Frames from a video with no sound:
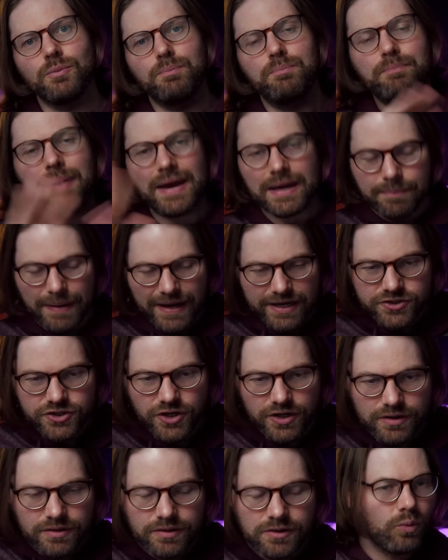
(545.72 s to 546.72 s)
big
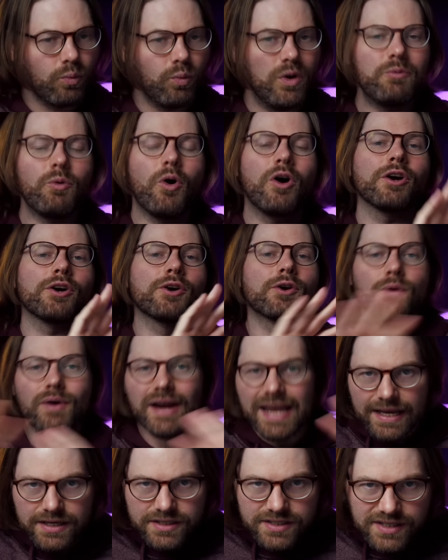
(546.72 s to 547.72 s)
picture, we want
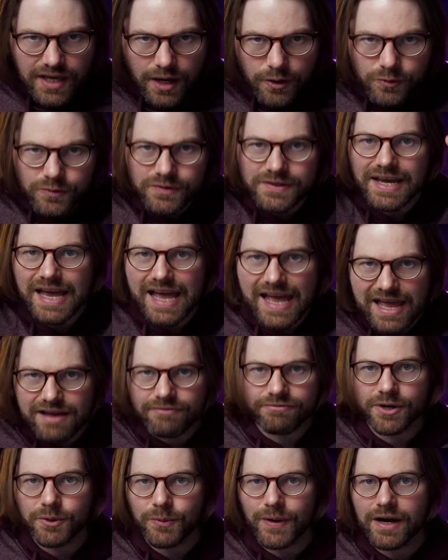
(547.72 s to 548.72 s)
great sound
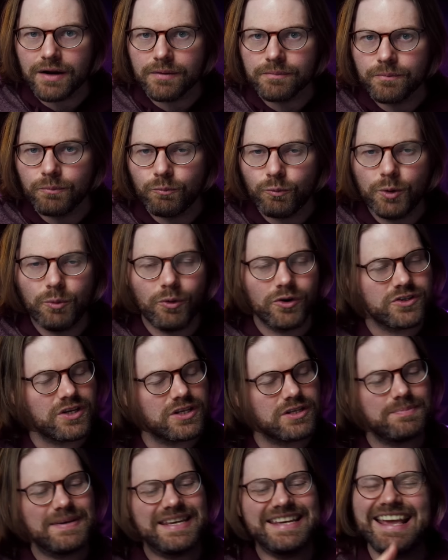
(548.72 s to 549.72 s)
everywhere. We want it
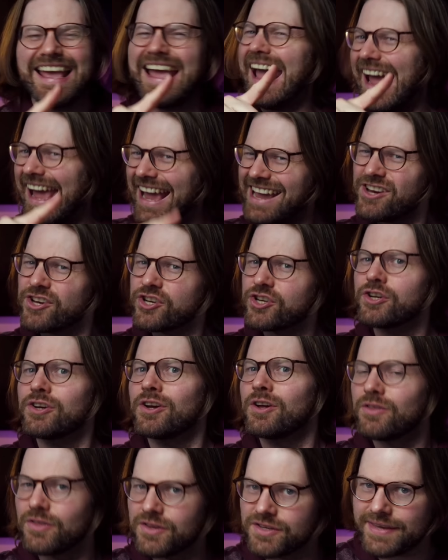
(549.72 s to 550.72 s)
to be
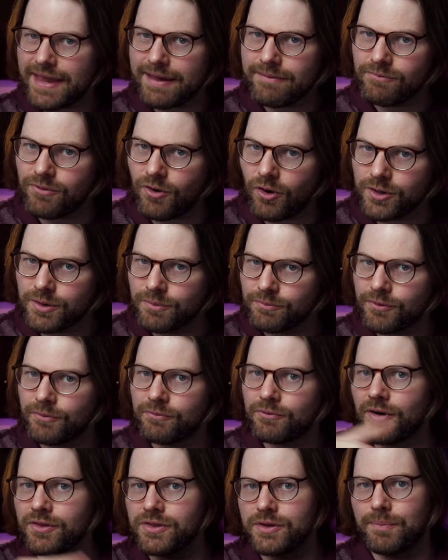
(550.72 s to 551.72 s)
ish the same volume from
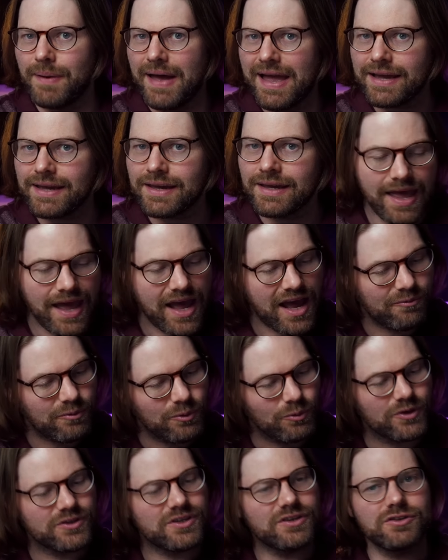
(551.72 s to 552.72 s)
front to back, and we
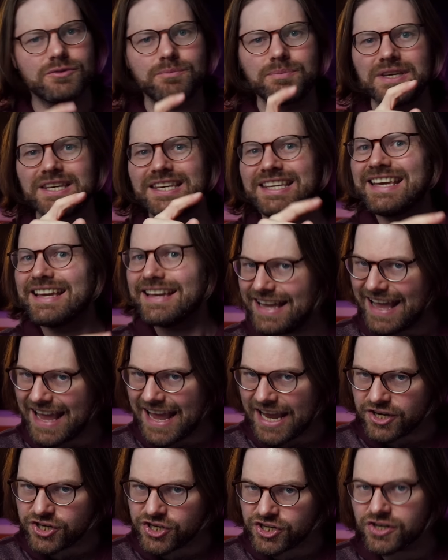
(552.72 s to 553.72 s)
want it to be
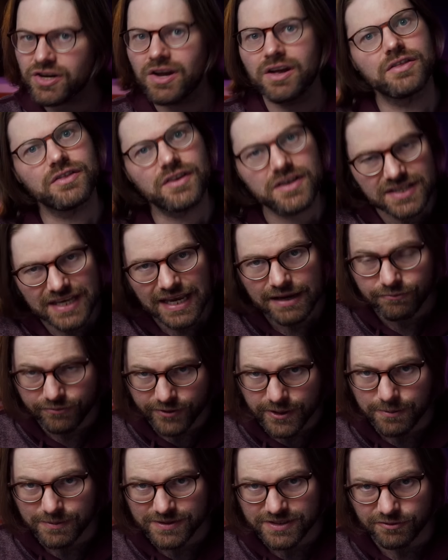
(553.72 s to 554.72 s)
ish the same
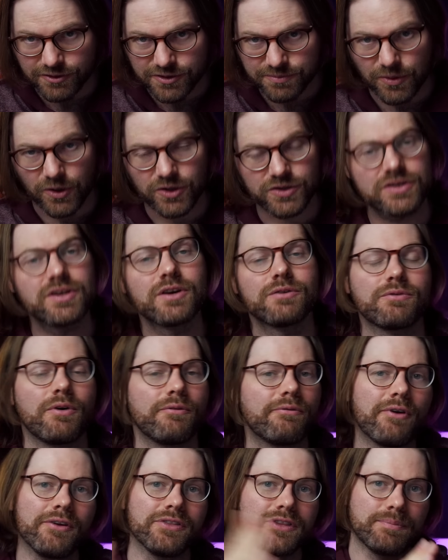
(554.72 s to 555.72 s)
frequency response from
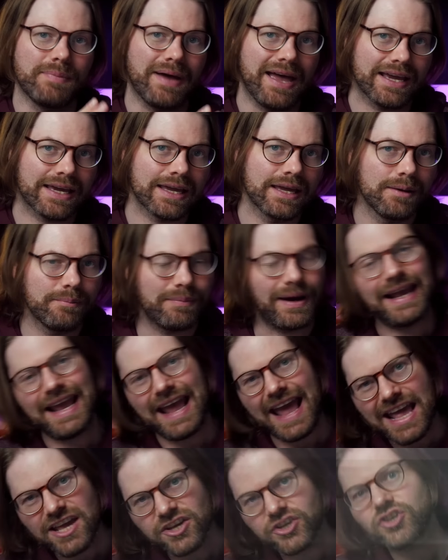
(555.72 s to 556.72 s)
front to back. By
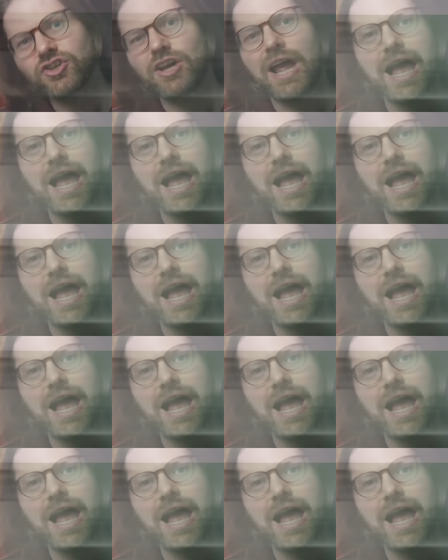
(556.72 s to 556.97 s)
ish,